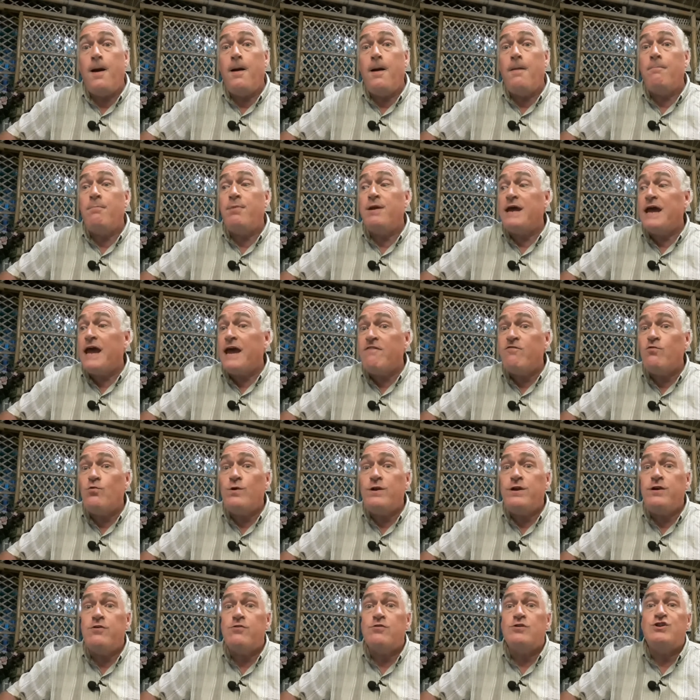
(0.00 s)
But
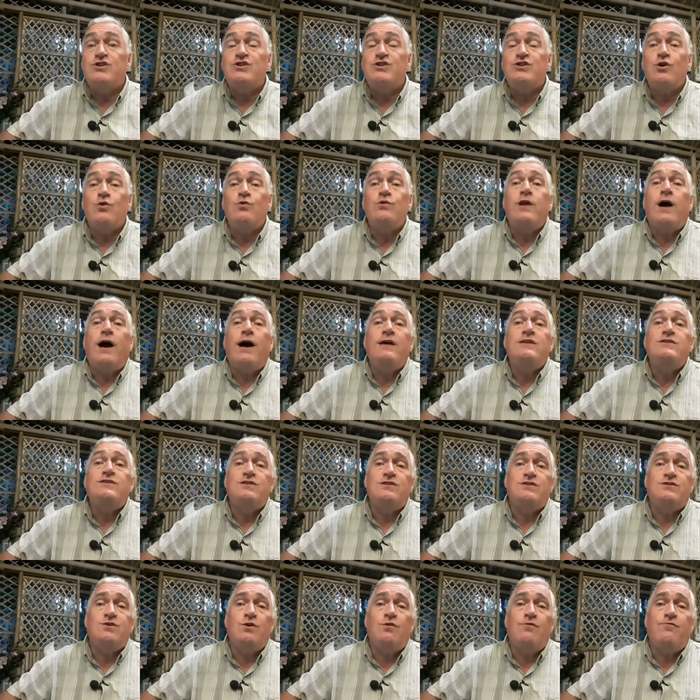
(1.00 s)
everyone here is so nice
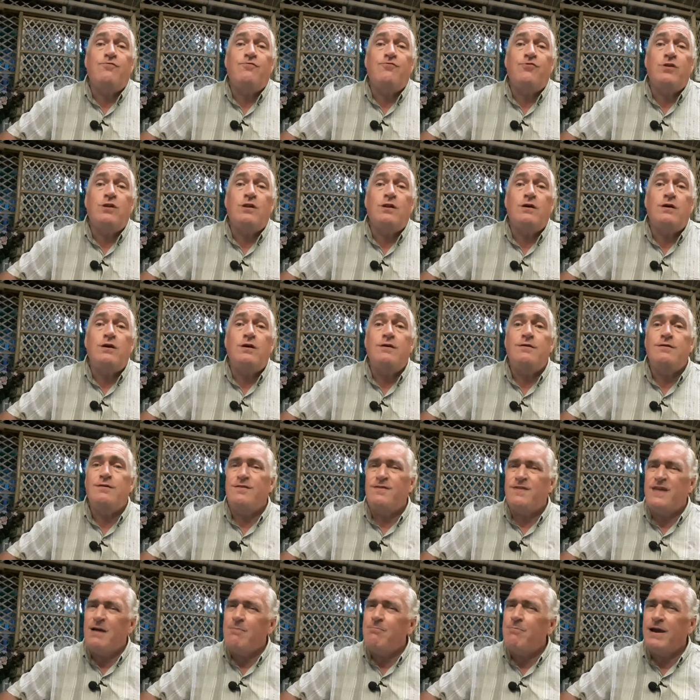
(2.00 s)
and so friendly,
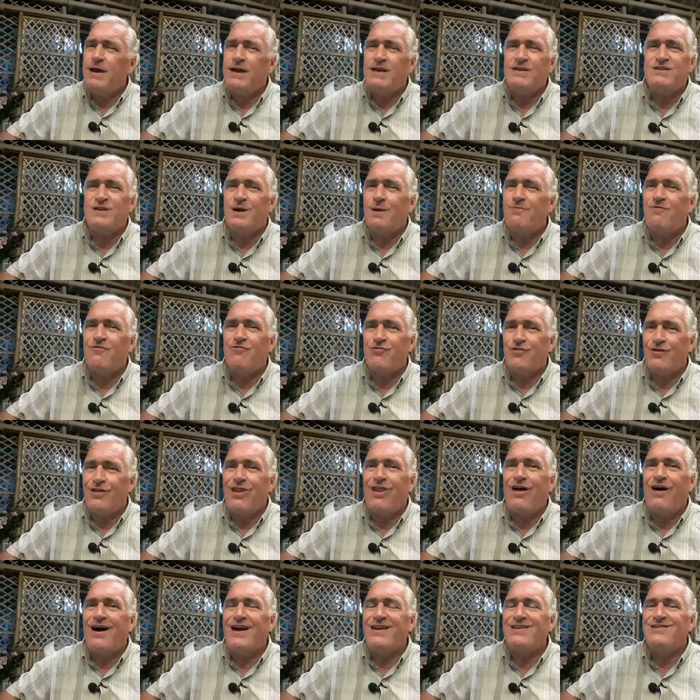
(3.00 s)
that makes up for a
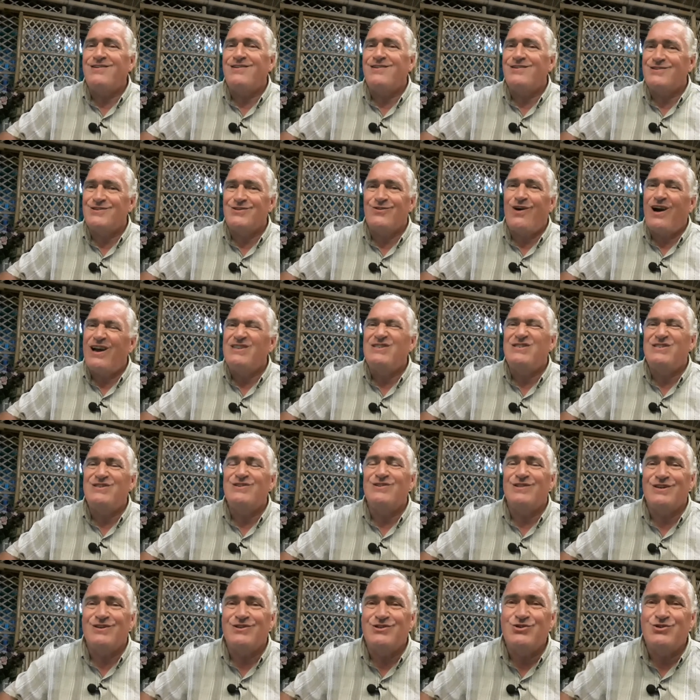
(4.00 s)
lot. So I
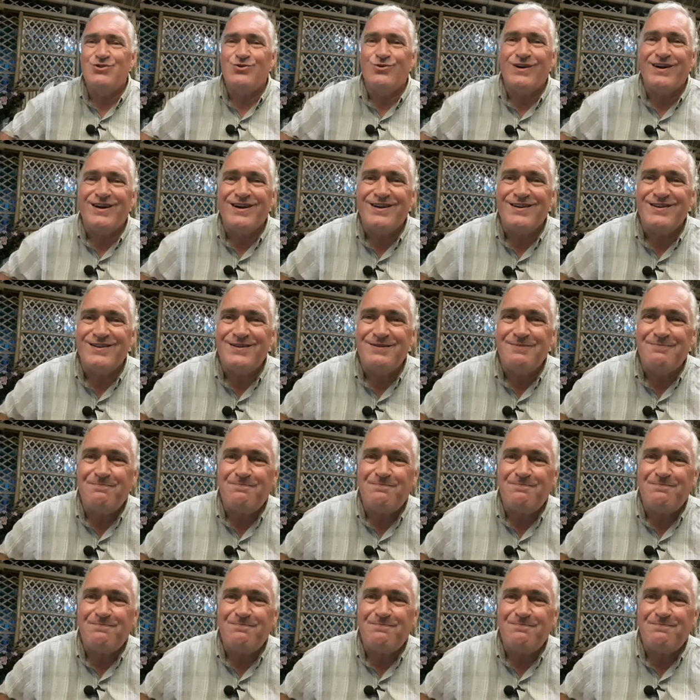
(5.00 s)
still enjoy it.